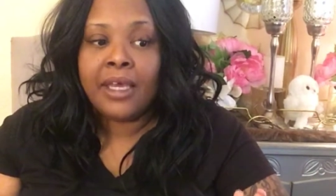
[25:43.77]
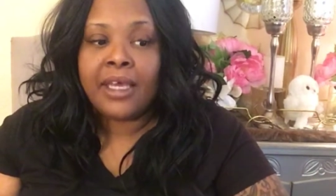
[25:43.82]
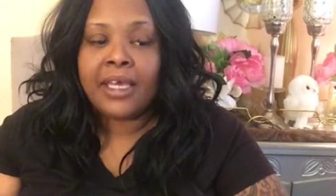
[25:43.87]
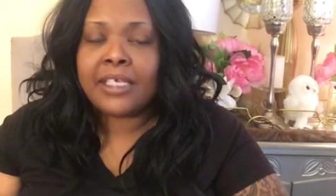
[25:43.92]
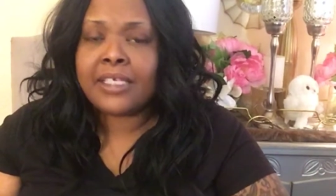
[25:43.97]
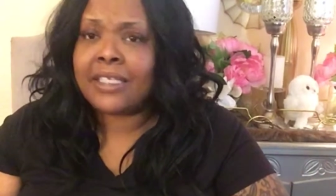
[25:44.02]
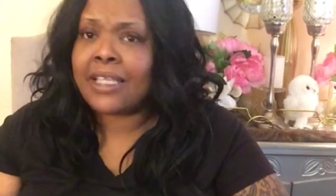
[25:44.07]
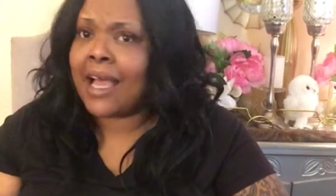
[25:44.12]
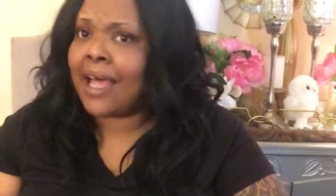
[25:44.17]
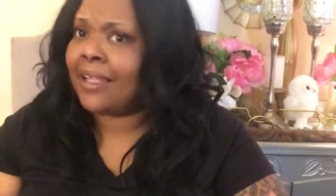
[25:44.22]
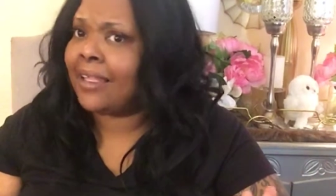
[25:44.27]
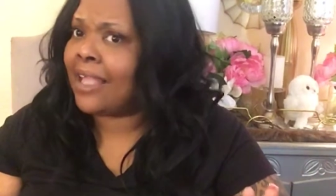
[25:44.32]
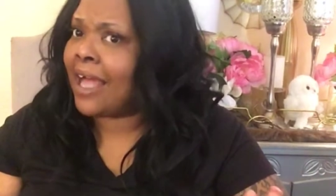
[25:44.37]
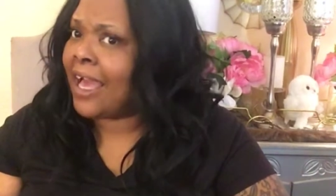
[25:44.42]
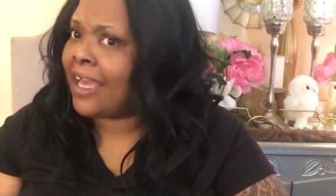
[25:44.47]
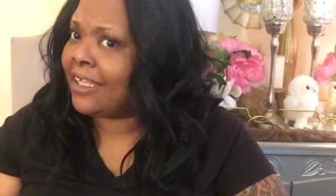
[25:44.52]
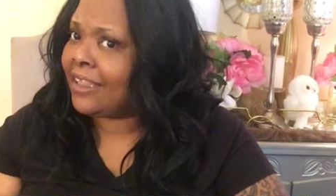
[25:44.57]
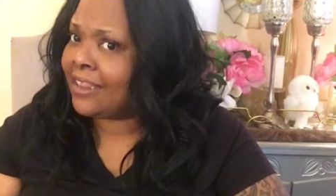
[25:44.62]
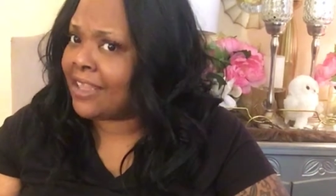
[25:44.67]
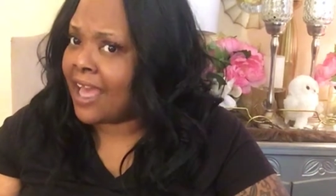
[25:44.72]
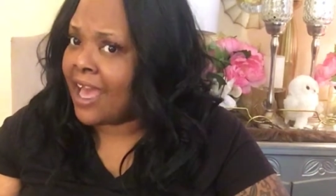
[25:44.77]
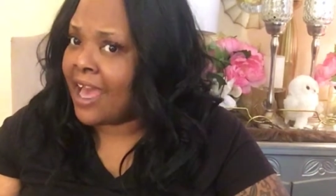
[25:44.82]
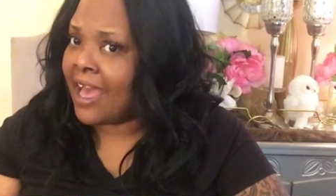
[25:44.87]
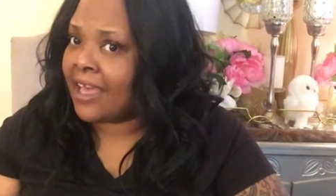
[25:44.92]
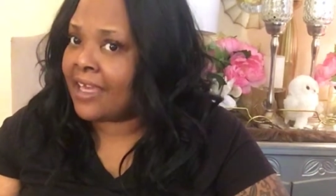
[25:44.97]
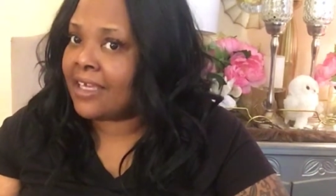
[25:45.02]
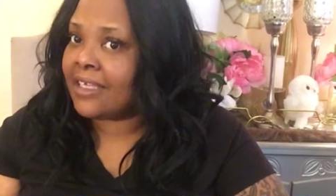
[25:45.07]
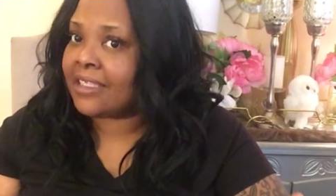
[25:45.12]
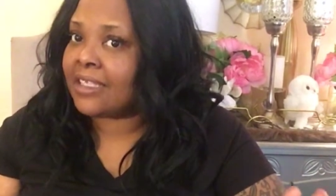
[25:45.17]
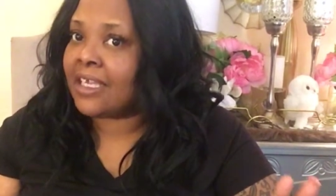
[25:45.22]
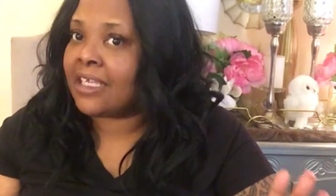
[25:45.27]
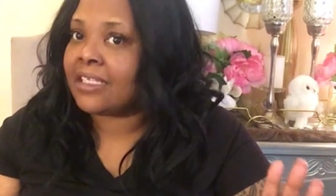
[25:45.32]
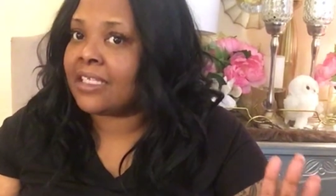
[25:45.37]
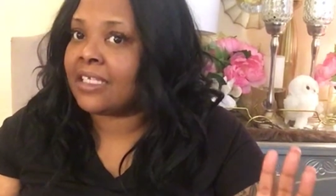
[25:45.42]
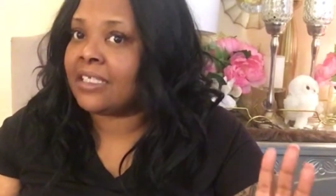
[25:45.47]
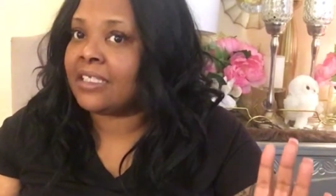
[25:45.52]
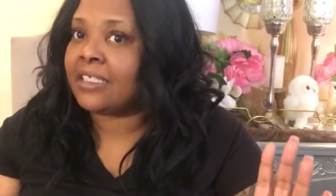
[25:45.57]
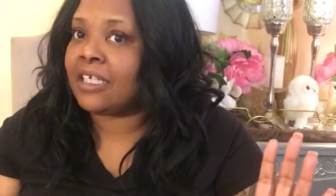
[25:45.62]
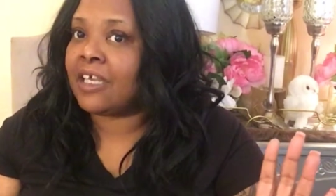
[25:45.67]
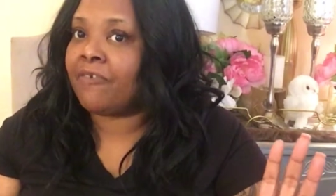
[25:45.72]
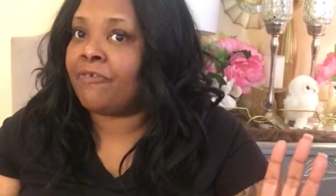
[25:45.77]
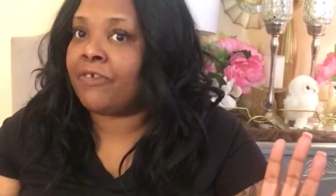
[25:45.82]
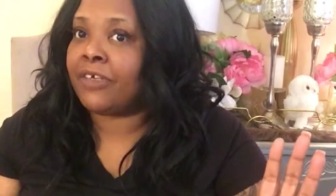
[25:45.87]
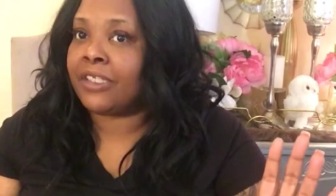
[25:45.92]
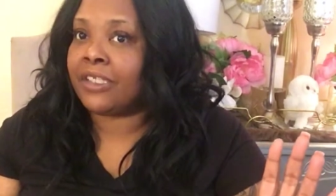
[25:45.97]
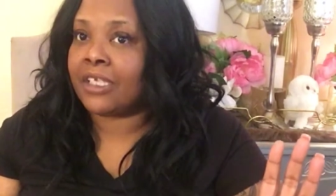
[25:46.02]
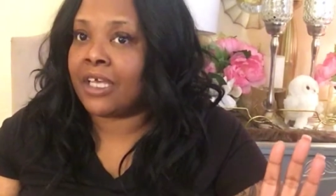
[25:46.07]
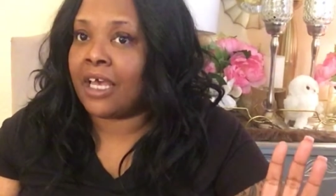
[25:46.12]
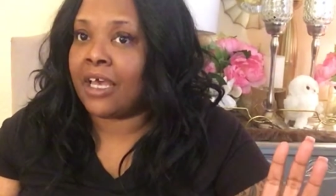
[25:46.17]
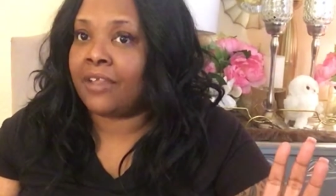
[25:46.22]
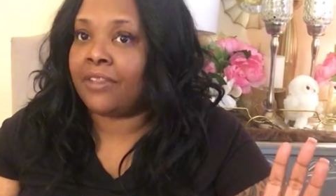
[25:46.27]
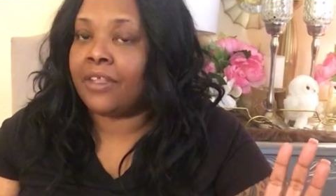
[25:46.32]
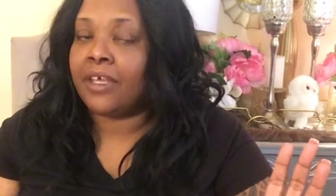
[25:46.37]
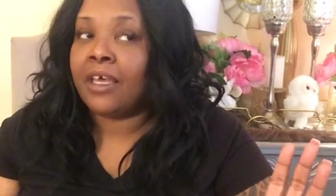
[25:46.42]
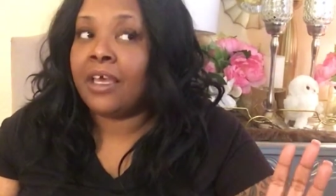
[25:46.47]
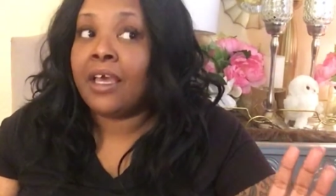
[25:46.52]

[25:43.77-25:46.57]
it's not like that. It's a different death.